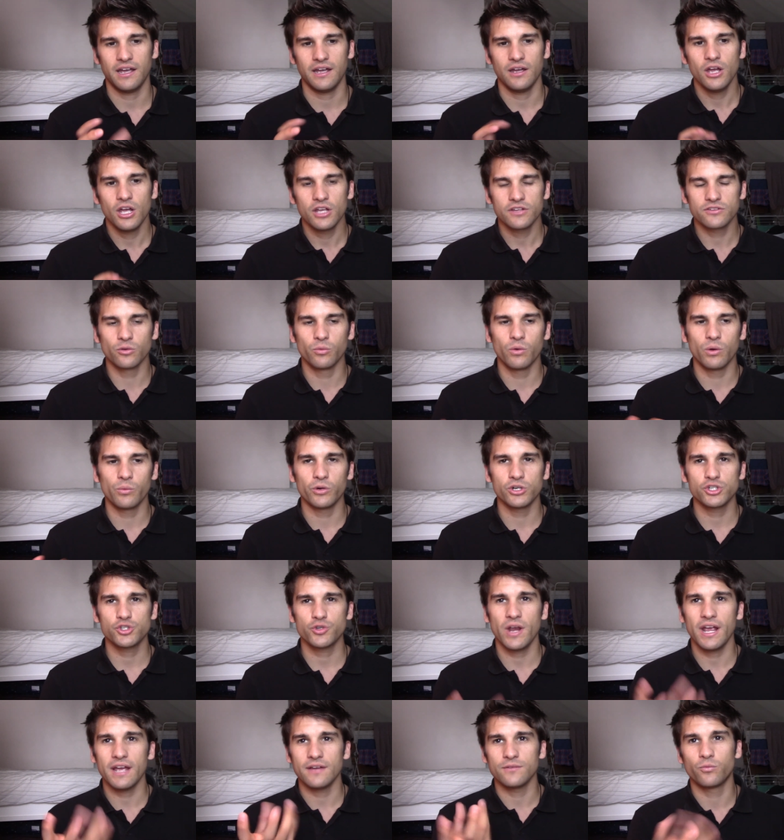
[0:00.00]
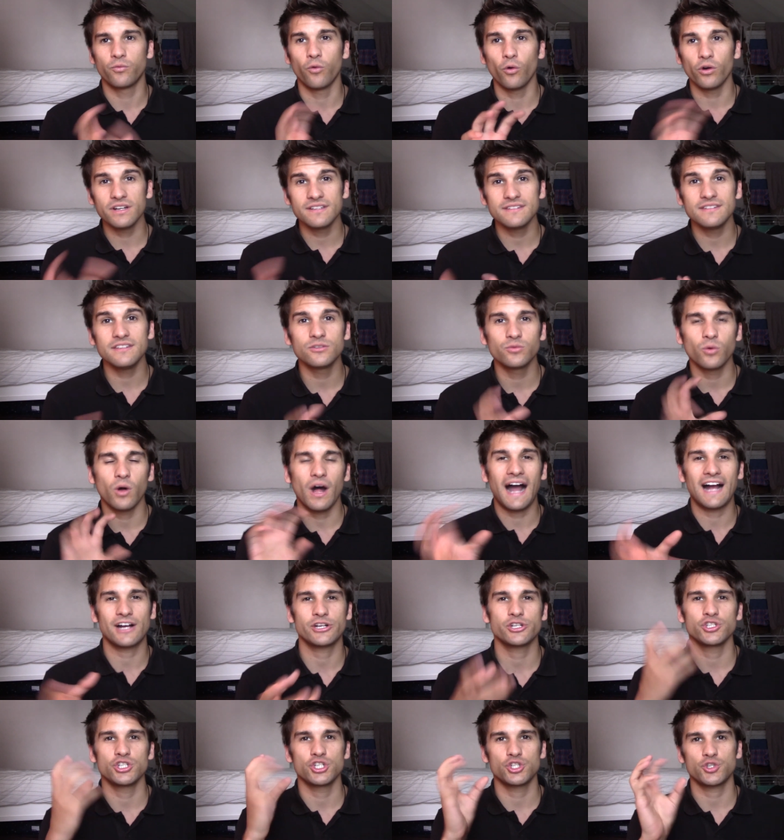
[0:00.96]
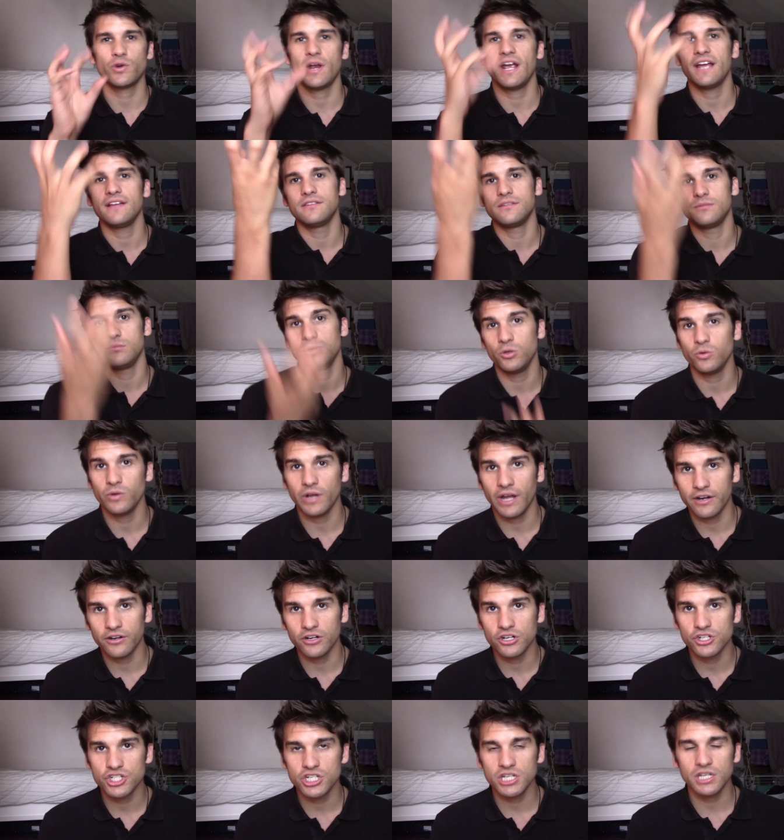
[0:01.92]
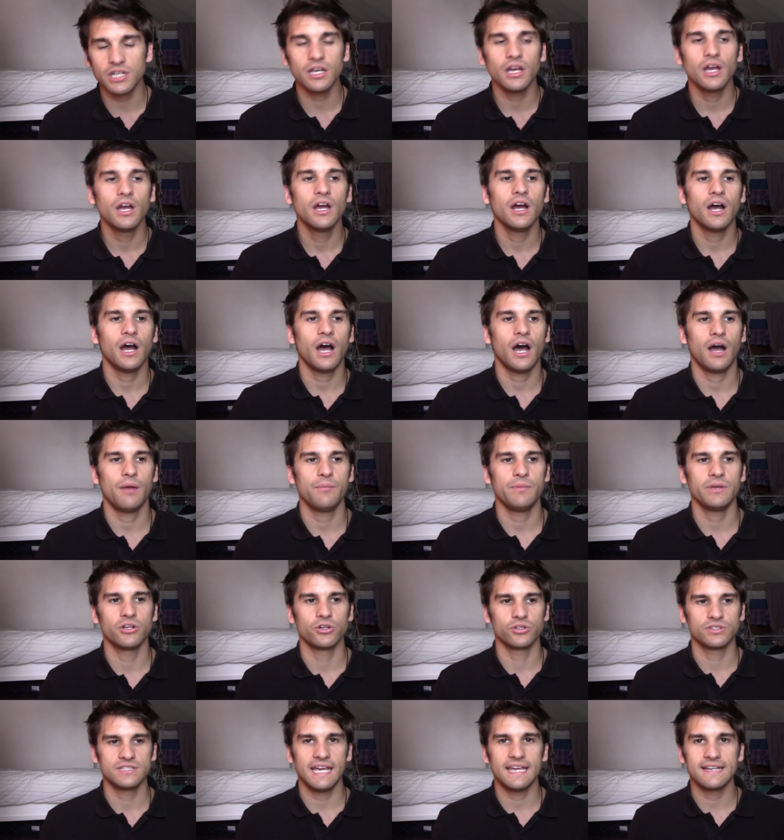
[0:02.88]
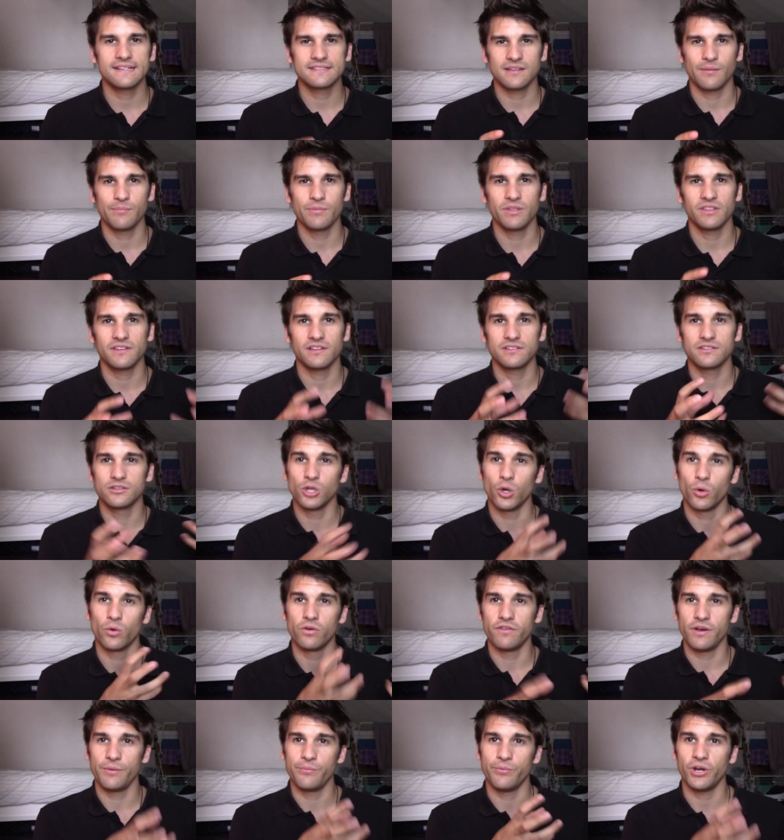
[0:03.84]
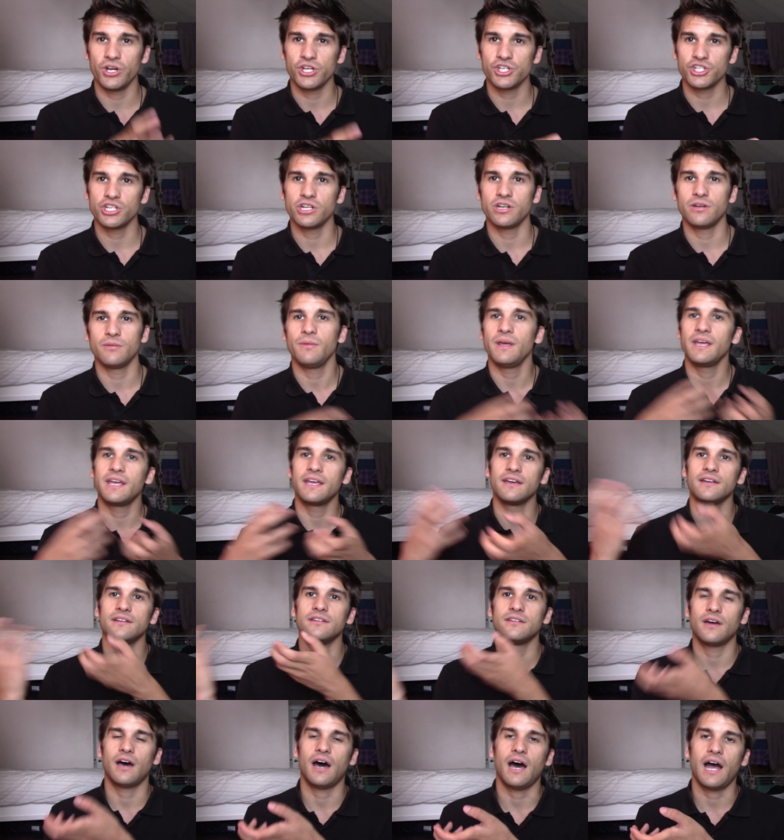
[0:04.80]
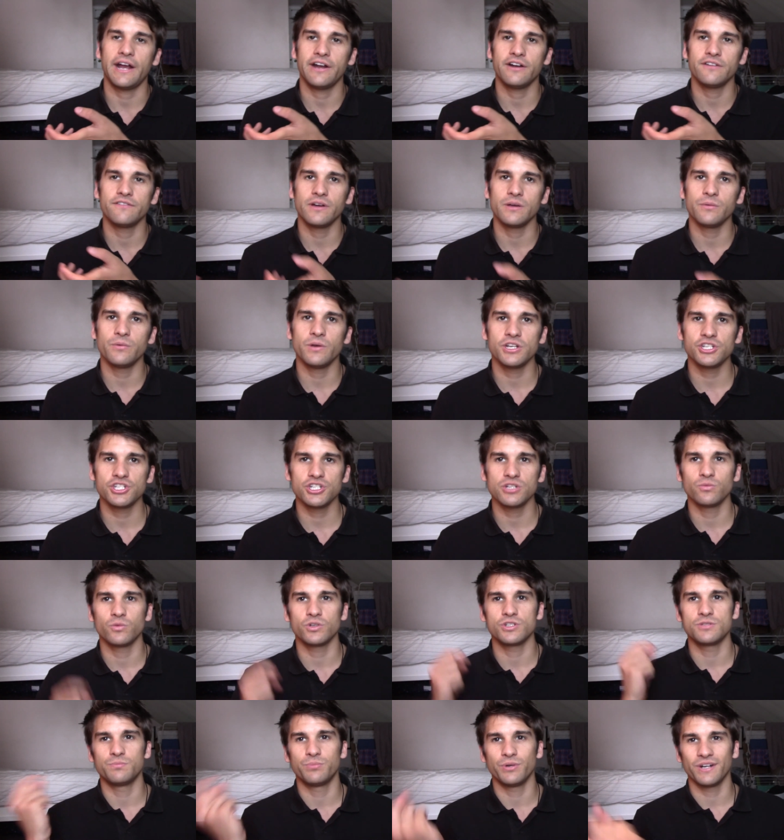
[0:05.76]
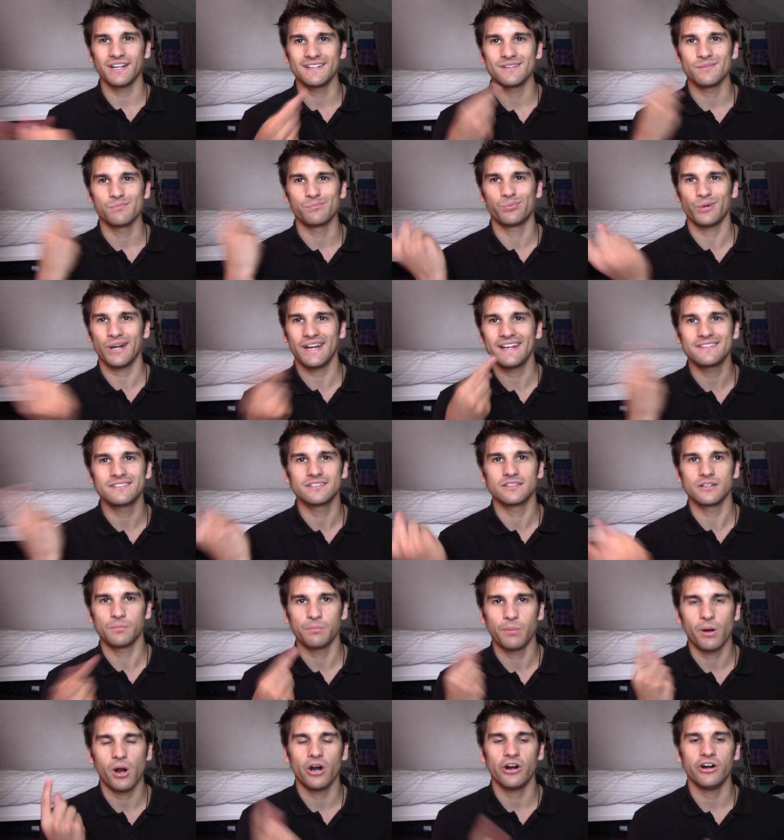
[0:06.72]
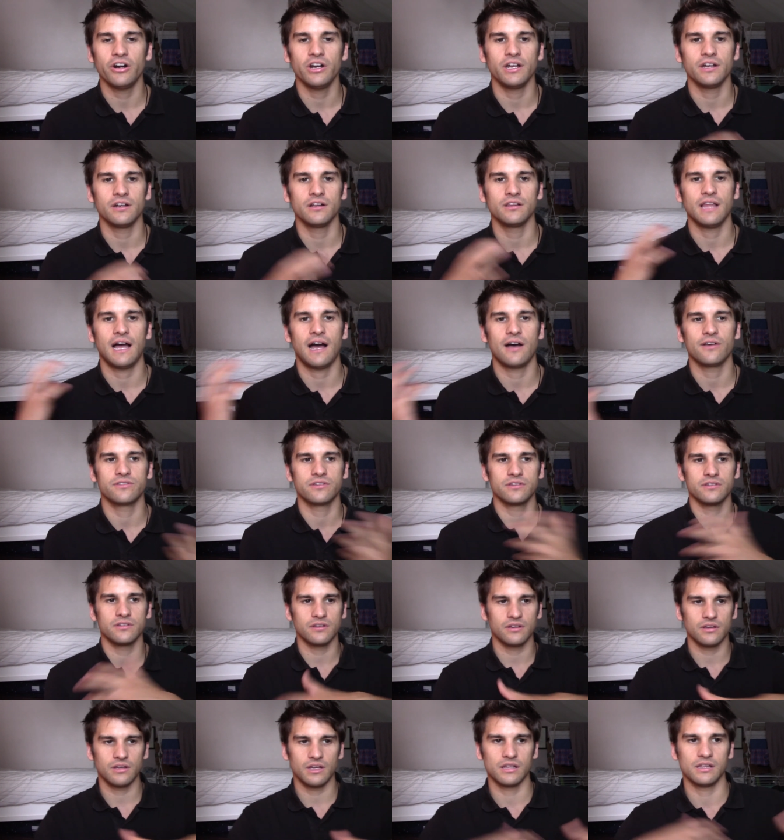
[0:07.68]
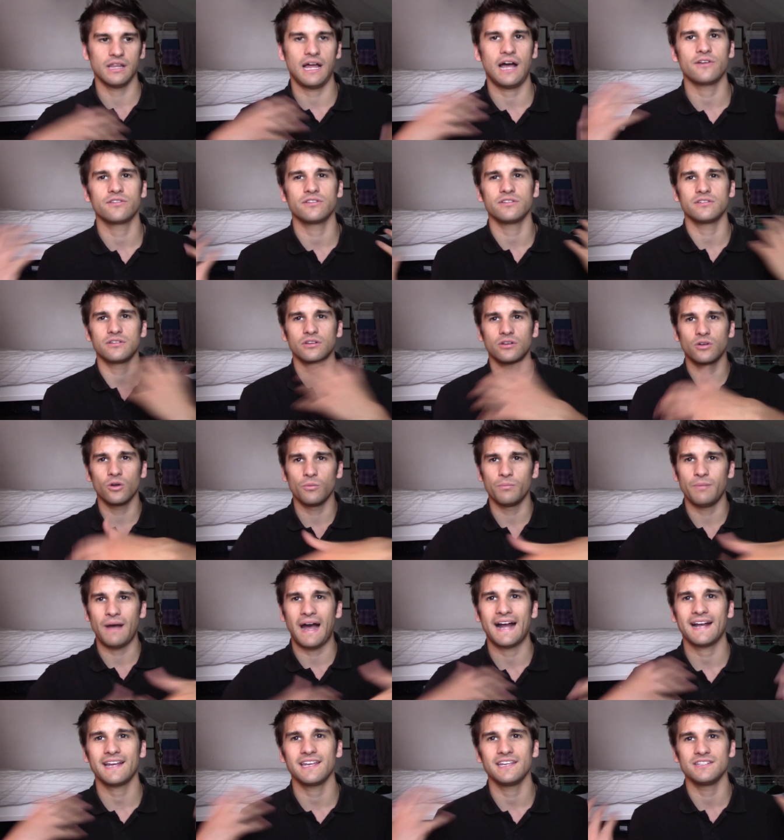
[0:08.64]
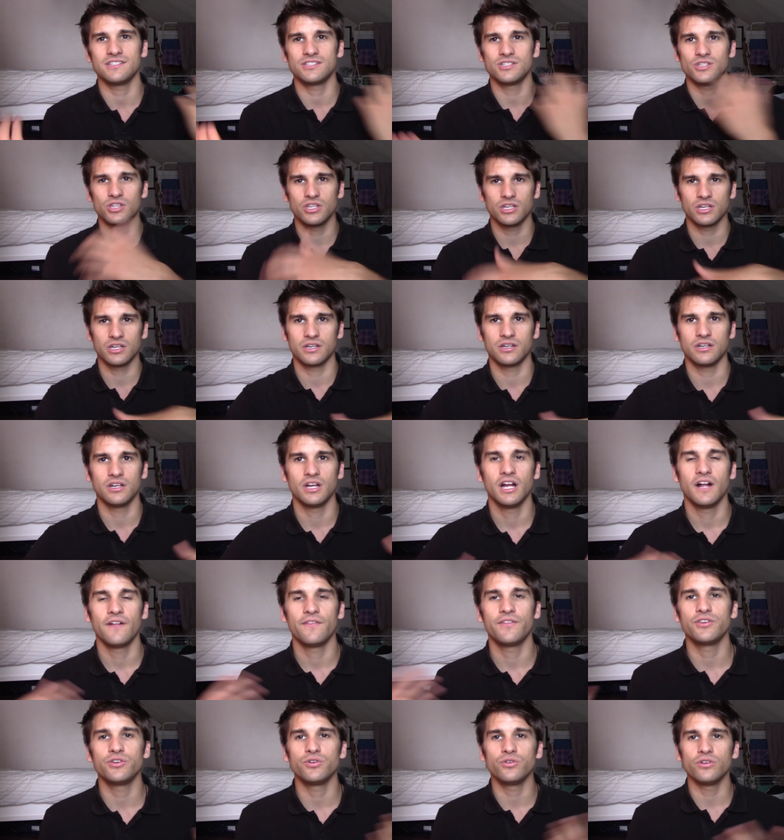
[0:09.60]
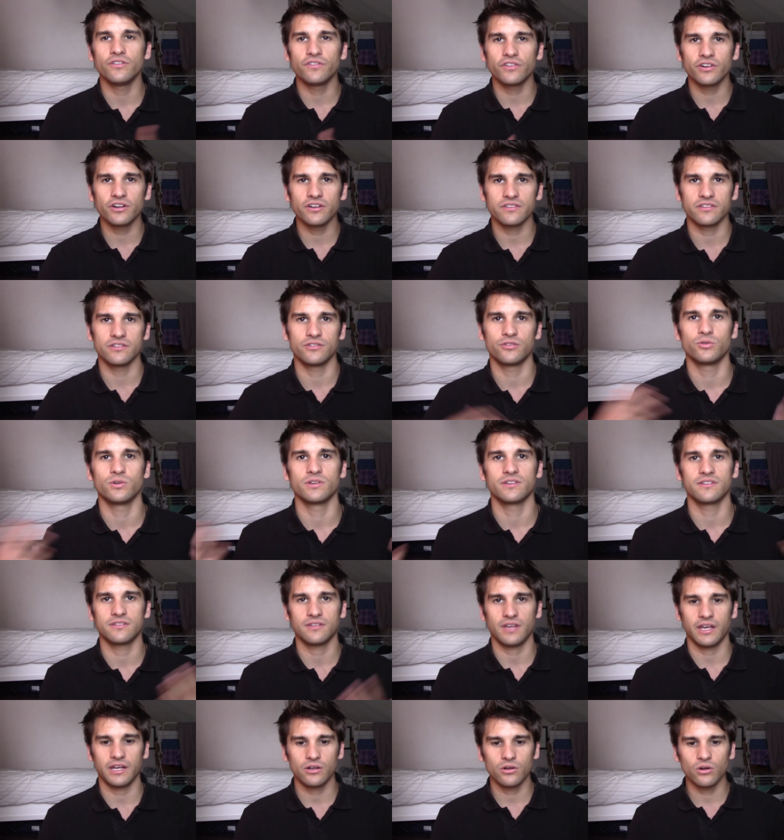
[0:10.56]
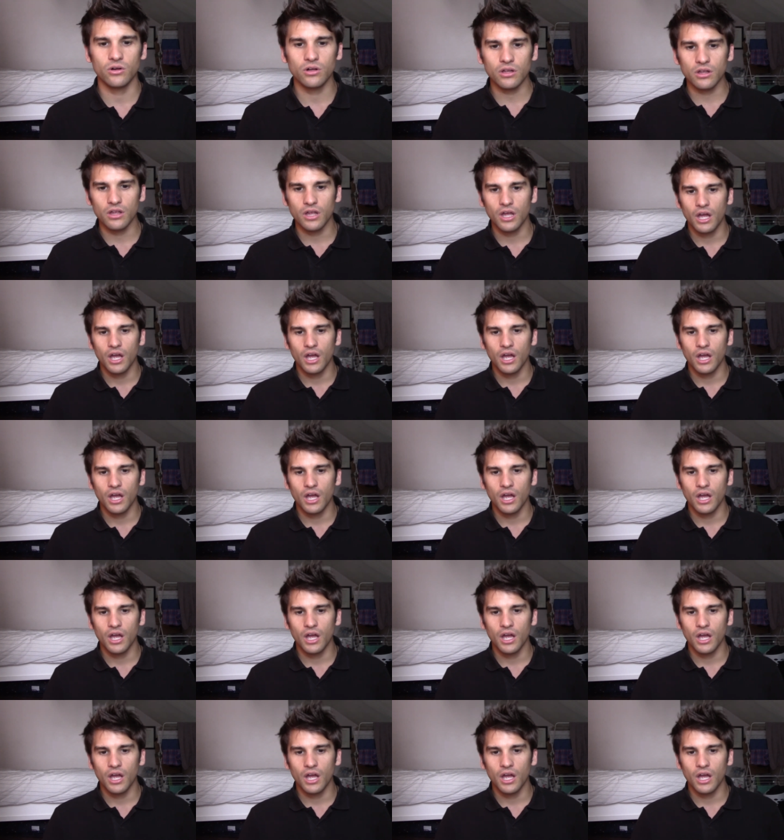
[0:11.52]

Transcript: So when vortices will actually transmute energy. It'll take something that's lower vibration and make it into higher vibration, which breaks it apart and allows it to go back into the universe, into a cycle.